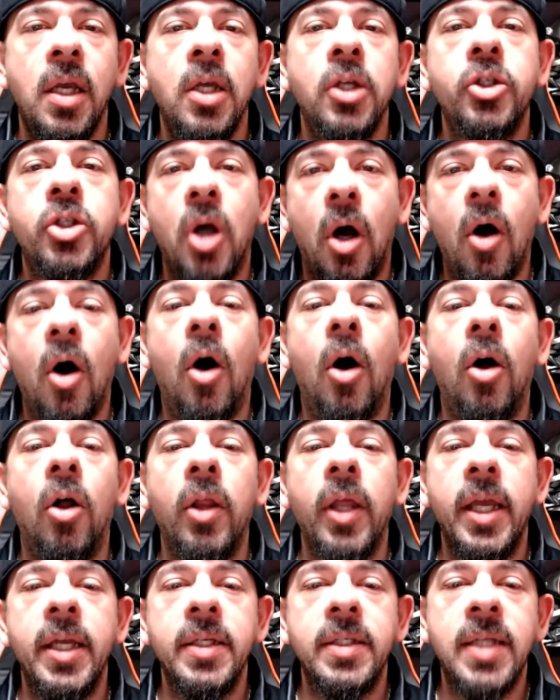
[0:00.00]
to Hall
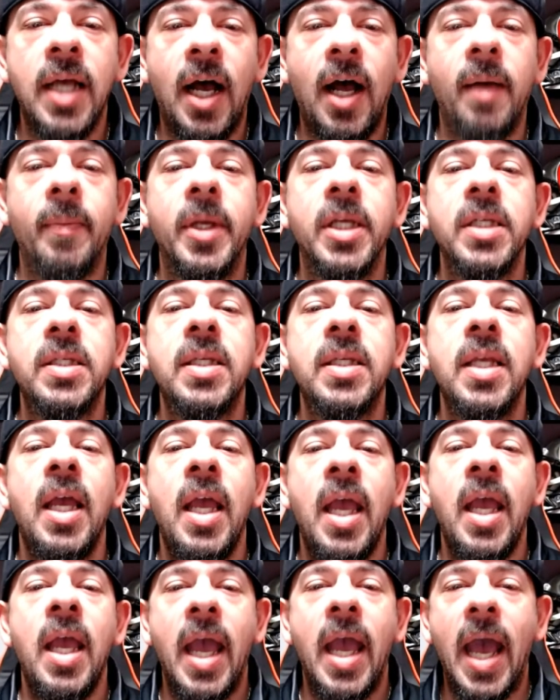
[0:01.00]
and Thomas.
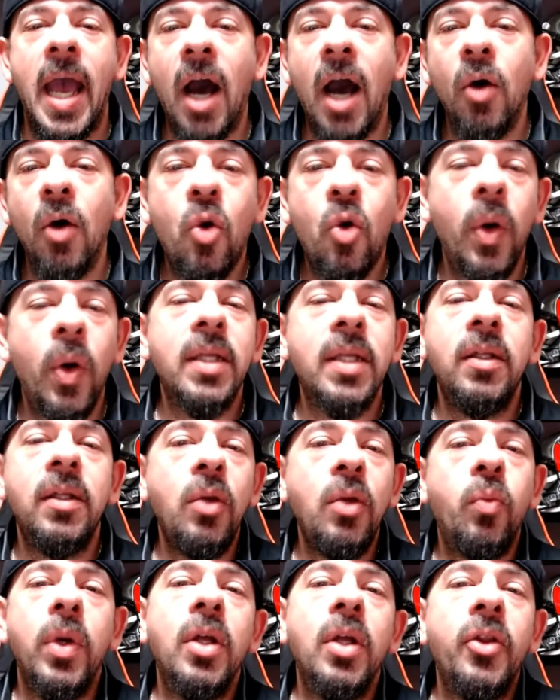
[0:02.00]
How quickly
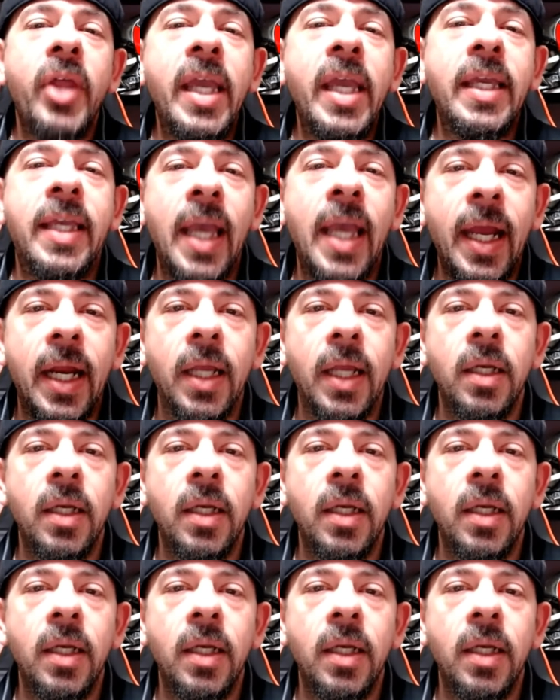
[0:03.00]
will they get it?